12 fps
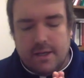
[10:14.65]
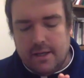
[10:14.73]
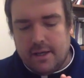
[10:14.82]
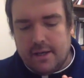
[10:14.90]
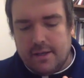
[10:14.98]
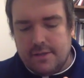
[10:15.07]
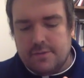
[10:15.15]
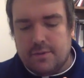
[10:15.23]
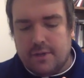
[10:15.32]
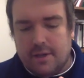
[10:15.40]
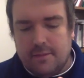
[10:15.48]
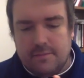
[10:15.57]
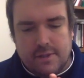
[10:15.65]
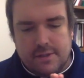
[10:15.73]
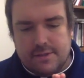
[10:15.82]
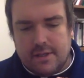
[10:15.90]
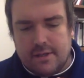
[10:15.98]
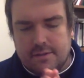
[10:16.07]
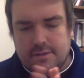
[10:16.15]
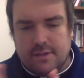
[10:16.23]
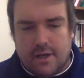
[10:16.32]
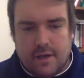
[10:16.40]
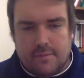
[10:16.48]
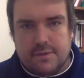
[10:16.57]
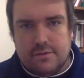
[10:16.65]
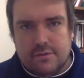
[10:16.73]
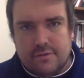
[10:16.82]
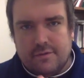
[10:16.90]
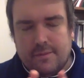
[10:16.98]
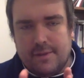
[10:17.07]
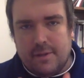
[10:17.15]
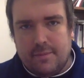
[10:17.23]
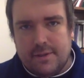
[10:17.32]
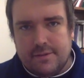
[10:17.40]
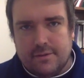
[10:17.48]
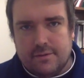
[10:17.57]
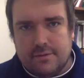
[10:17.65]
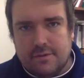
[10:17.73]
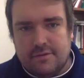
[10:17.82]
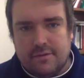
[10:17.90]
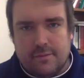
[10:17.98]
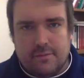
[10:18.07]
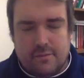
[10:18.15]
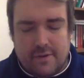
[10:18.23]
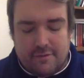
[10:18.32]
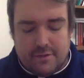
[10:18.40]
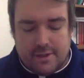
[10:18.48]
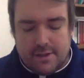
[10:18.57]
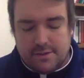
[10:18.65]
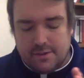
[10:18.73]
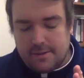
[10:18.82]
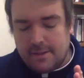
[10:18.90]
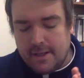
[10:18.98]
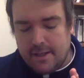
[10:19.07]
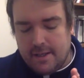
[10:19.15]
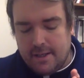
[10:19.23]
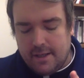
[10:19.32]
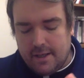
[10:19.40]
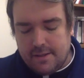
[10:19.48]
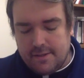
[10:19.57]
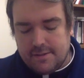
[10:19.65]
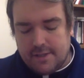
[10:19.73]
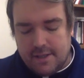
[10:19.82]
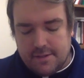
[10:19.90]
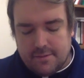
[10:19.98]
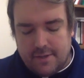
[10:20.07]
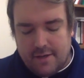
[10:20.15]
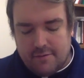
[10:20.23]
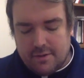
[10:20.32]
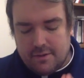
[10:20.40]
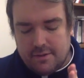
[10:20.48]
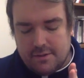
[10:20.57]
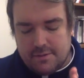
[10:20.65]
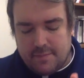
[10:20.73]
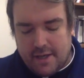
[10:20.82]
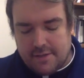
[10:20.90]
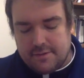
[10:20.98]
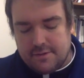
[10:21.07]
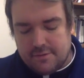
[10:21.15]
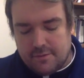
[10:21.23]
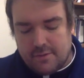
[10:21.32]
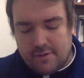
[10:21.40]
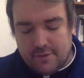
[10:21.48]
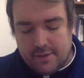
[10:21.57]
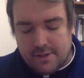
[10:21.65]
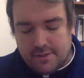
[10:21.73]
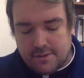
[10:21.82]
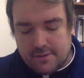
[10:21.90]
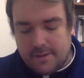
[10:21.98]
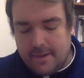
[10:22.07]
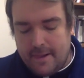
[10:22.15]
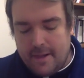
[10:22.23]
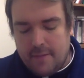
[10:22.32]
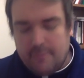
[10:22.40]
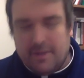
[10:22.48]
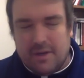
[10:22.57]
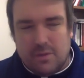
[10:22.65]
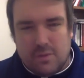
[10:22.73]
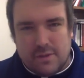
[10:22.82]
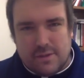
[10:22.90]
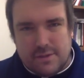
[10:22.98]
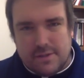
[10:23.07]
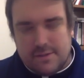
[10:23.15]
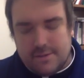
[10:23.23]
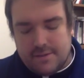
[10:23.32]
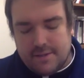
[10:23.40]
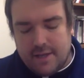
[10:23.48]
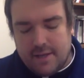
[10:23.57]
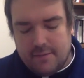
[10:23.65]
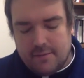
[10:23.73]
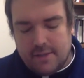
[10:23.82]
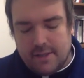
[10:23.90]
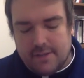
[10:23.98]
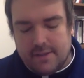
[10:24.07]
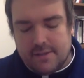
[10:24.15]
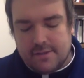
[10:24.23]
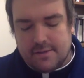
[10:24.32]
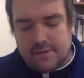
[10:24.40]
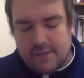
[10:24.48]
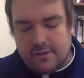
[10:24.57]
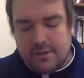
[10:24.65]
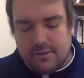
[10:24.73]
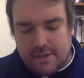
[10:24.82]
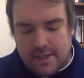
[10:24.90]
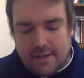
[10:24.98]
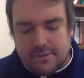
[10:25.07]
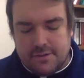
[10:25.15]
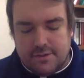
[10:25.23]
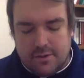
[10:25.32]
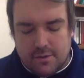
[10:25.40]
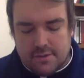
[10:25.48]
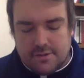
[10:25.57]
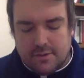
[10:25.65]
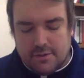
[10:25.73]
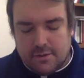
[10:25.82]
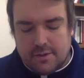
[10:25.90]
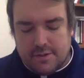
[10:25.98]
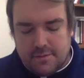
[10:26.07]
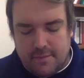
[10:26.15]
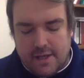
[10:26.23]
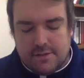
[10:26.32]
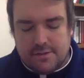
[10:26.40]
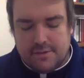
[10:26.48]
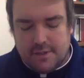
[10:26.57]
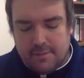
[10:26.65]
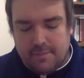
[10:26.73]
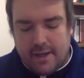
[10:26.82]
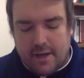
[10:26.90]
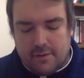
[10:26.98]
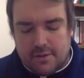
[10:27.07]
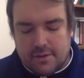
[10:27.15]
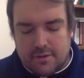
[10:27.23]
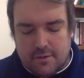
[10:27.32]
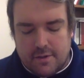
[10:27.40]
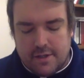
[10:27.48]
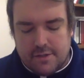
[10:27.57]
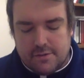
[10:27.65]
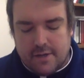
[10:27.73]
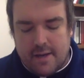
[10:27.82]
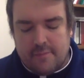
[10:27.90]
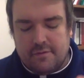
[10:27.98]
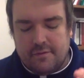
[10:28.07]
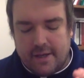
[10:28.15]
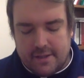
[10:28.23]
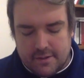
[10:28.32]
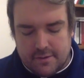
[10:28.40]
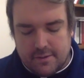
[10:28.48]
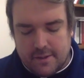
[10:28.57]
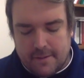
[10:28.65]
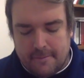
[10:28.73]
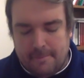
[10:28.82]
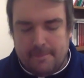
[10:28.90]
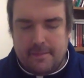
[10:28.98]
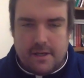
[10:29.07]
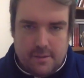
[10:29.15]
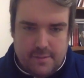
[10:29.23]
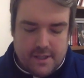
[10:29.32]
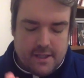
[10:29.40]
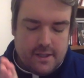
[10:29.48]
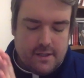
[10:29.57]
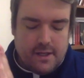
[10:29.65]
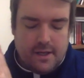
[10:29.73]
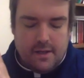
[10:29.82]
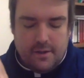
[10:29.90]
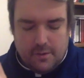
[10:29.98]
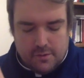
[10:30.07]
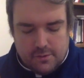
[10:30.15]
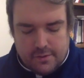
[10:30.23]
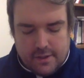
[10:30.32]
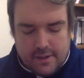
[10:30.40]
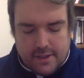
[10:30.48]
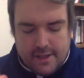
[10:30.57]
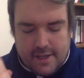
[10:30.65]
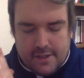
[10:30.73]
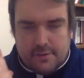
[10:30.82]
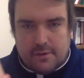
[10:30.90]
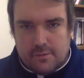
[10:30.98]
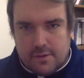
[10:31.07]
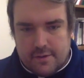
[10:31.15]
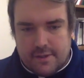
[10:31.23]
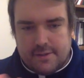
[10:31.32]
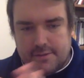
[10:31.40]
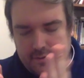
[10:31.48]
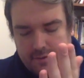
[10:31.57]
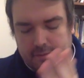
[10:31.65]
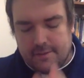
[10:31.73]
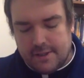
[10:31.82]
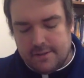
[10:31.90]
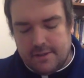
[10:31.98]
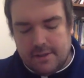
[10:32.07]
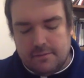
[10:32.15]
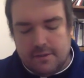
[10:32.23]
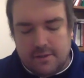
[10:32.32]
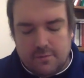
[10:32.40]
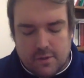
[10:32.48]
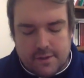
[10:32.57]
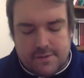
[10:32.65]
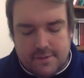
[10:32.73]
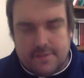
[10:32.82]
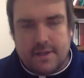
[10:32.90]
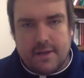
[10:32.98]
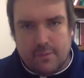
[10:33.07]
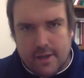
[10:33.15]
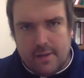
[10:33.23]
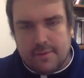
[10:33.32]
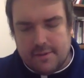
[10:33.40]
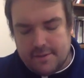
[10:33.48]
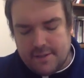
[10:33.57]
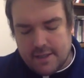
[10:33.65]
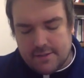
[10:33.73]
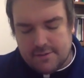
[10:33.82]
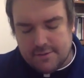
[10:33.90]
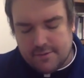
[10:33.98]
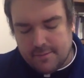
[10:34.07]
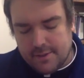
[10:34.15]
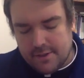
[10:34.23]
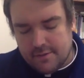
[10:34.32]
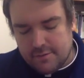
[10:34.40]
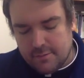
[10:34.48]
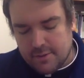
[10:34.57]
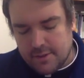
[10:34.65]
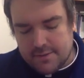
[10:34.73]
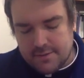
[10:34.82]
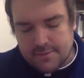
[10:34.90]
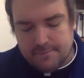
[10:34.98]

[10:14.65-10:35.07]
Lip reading: And this will come instead of the Psalms, usually from the epistles or from Revelation. In this case, we have this passage from Revelation. But it works just the same, right? As the leader, you'll announce, "Yours, O Lord, is majesty and power, glory and triumph. Alleluia." Then you begin, "O Lord our God, you are worthy." So it works the same way, but the text is from a different place.